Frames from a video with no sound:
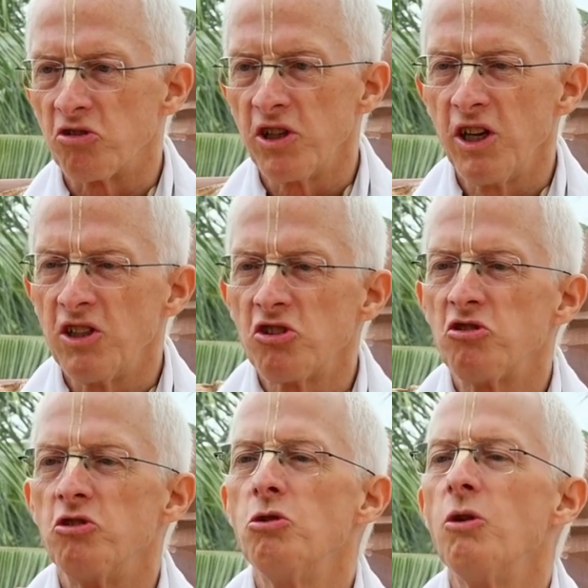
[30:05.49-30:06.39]
He just
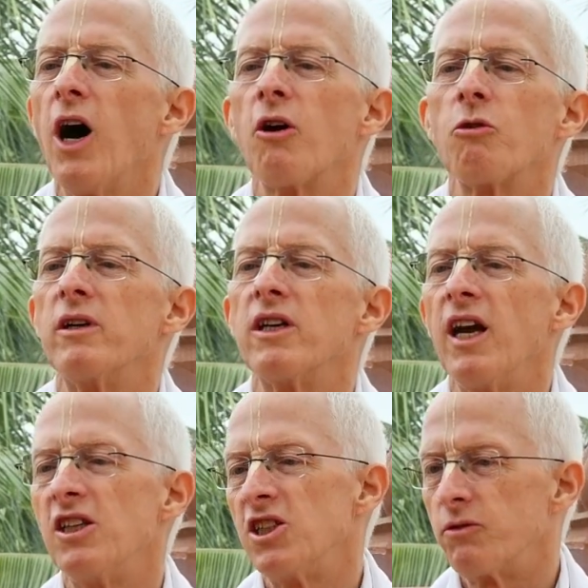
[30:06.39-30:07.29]
knew how to
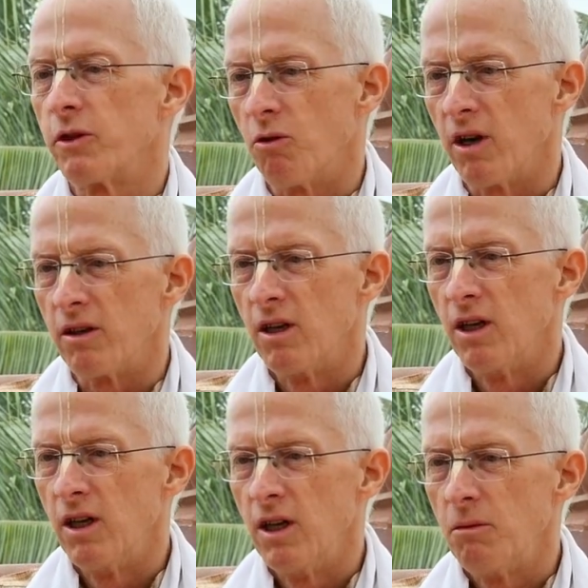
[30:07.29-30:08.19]
engage everyone
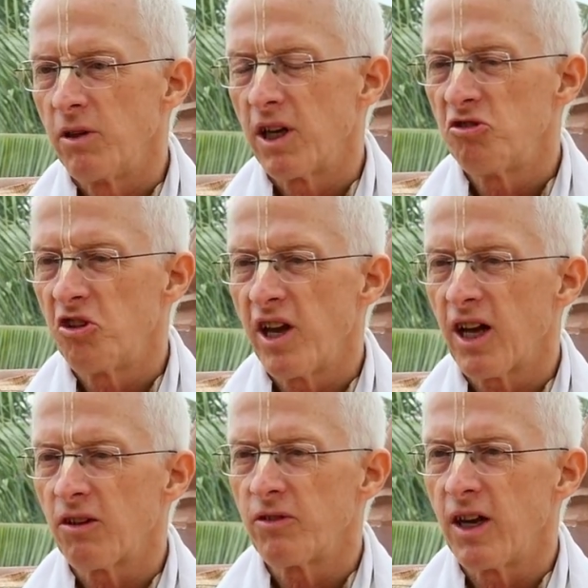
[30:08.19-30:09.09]
because he had
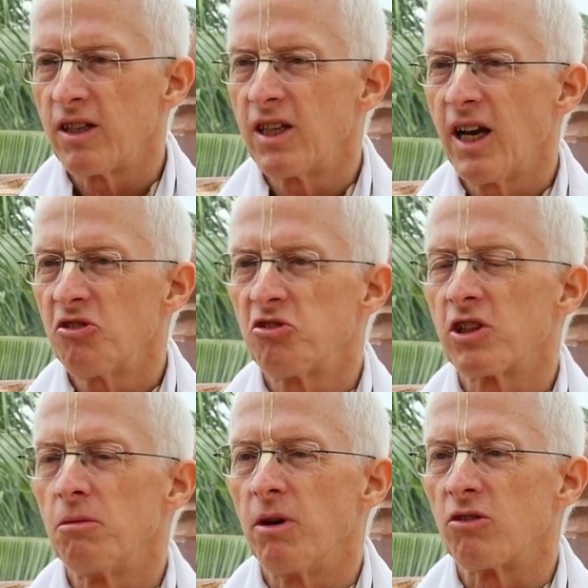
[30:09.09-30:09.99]
a fantastic
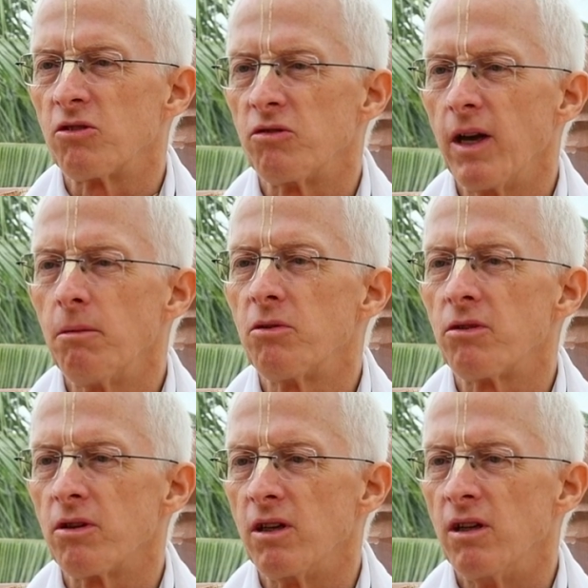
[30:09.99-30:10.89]
amount of
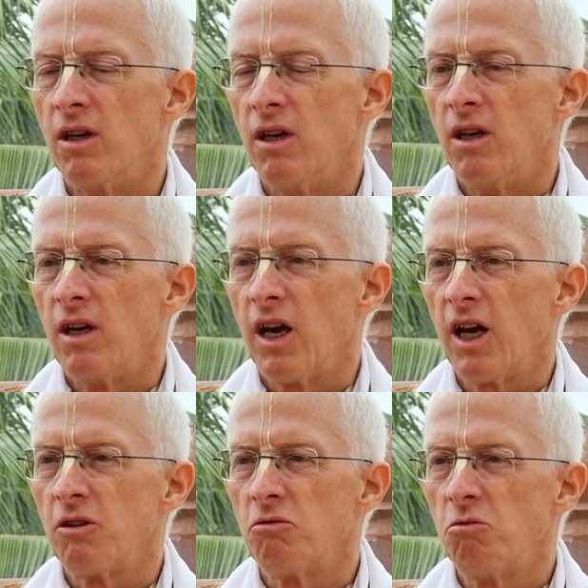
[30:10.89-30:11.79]
empathy.
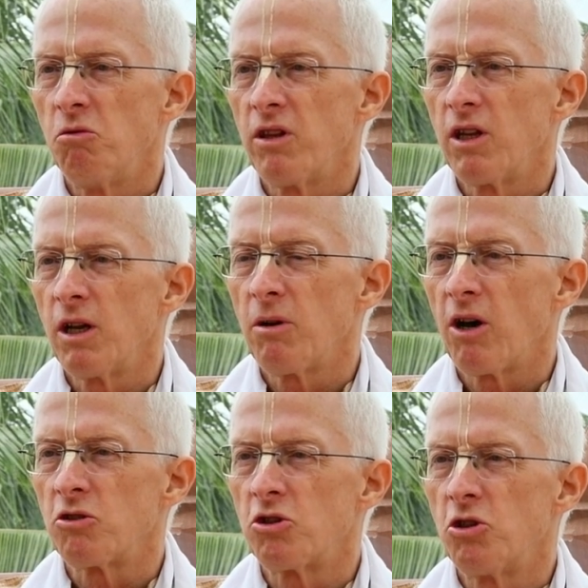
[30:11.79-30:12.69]
And within
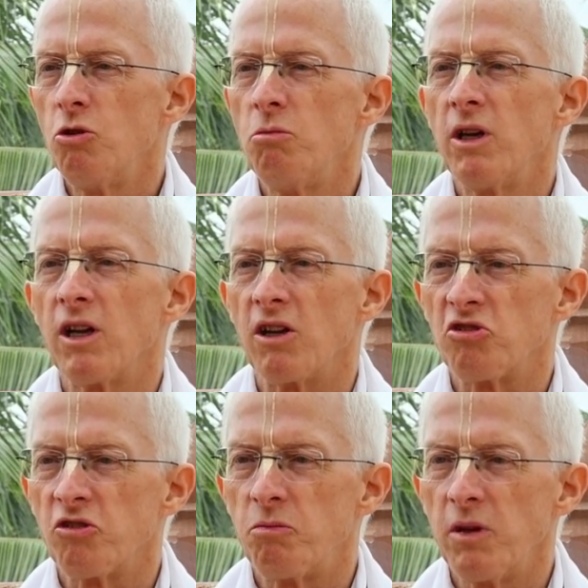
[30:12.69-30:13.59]
about 2 minutes
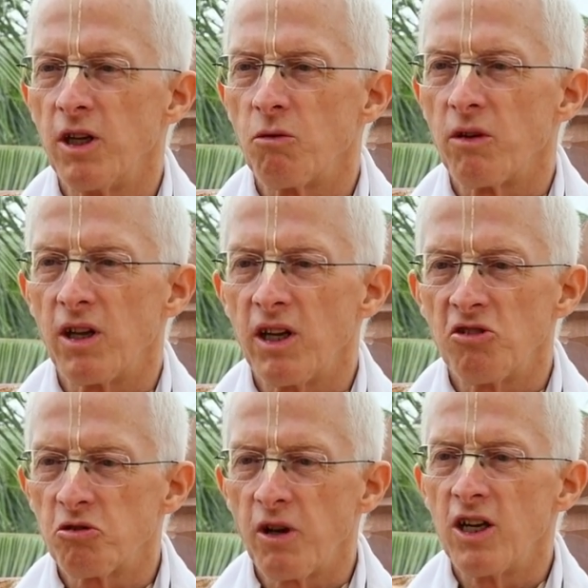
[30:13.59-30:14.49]
of being with any
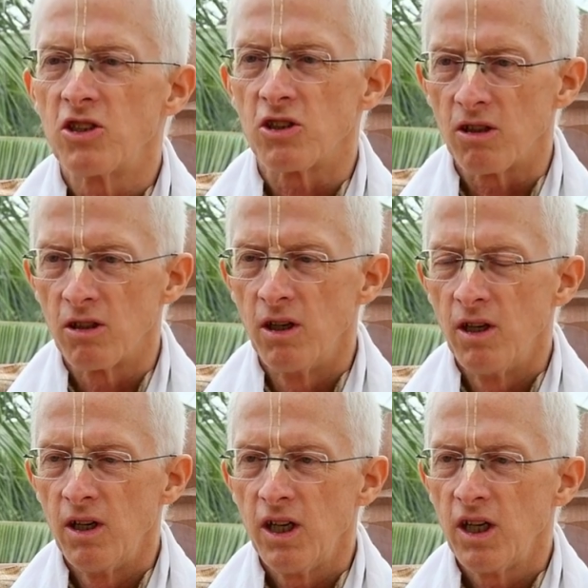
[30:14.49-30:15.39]
stranger,
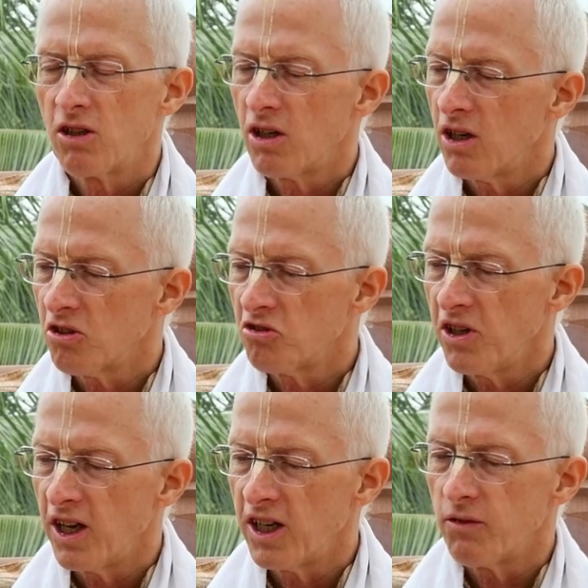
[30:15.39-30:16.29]
he could
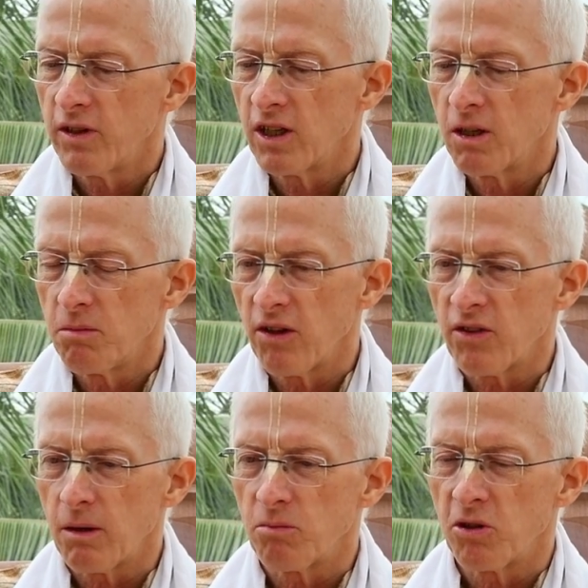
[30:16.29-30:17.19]
understand everything about
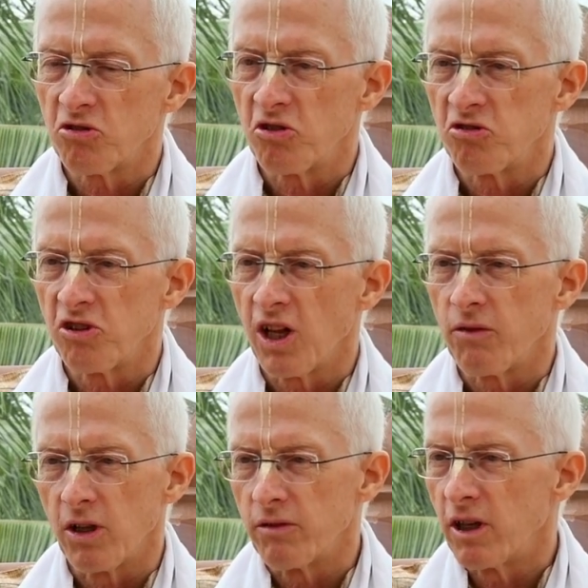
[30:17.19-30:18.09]
that person's level
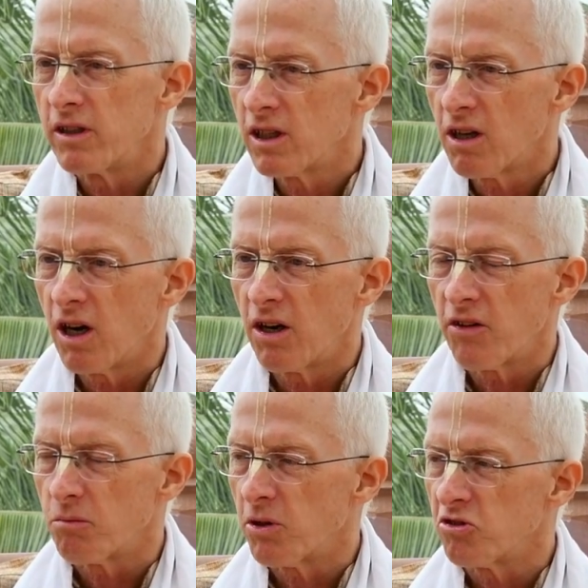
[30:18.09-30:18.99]
of adhikar, the
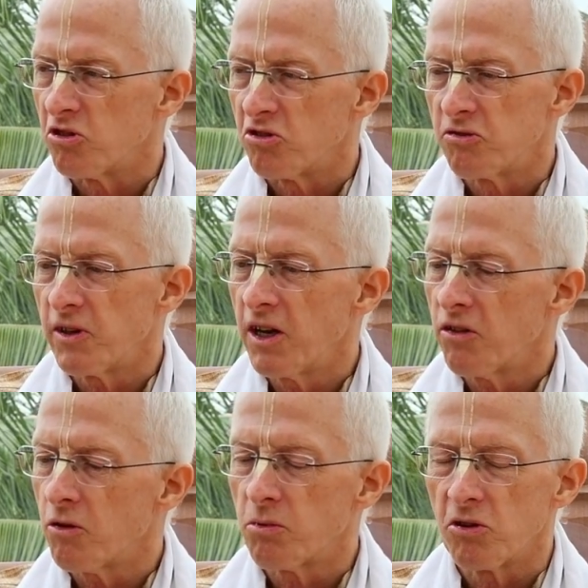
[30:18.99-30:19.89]
person's faith,
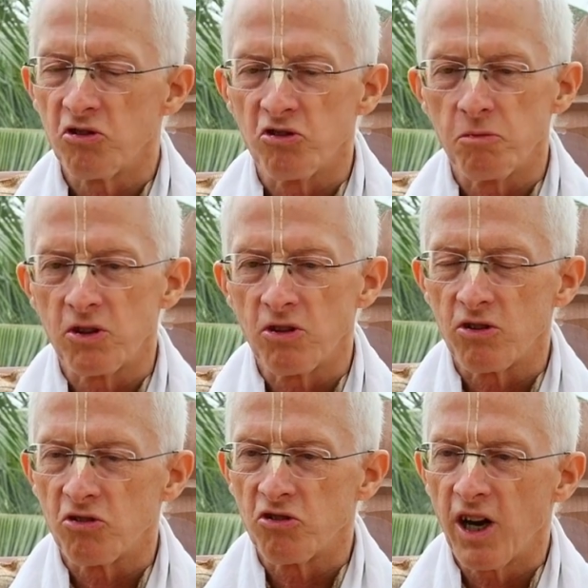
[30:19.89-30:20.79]
the person's material
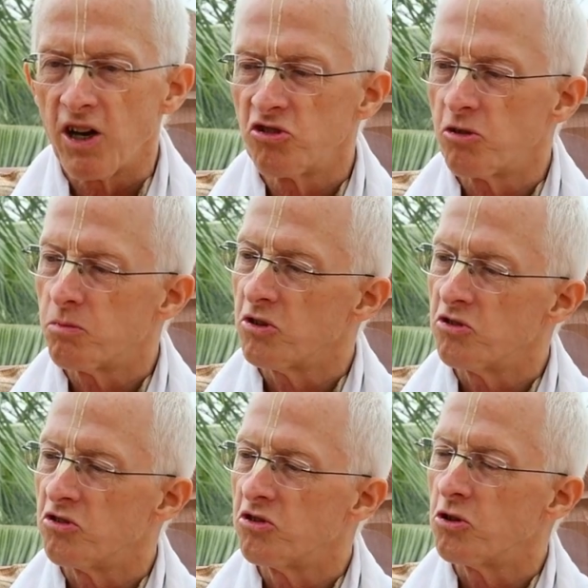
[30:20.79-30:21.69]
desires, the
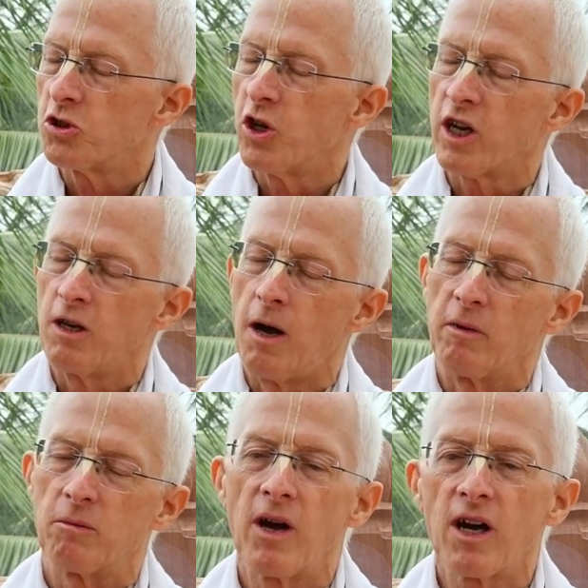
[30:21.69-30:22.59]
person's
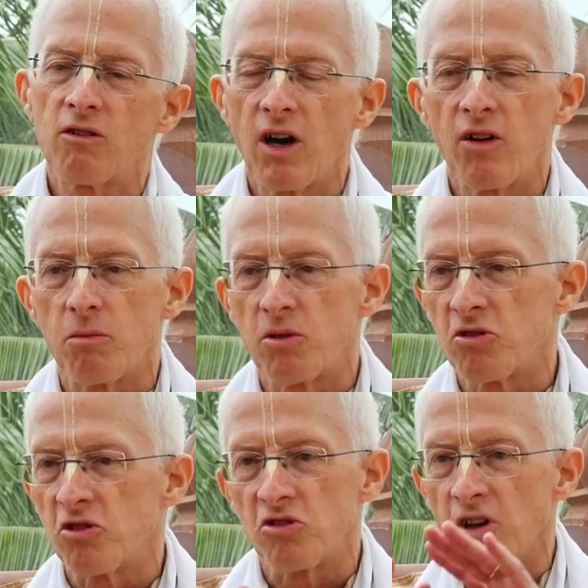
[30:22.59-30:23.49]
socioeconomic background, the
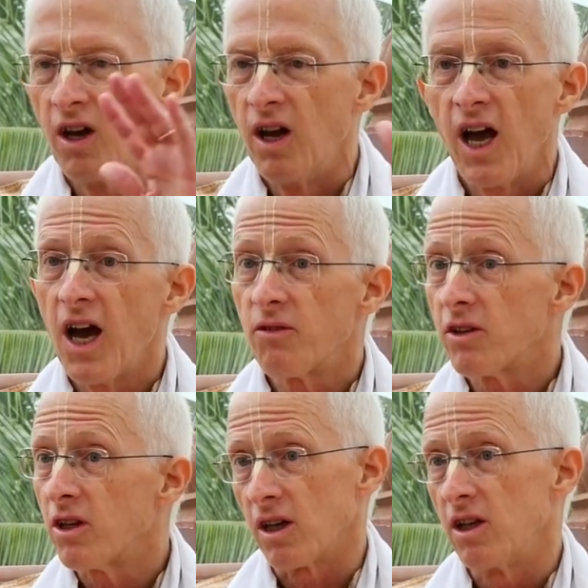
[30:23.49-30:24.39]
person's everything.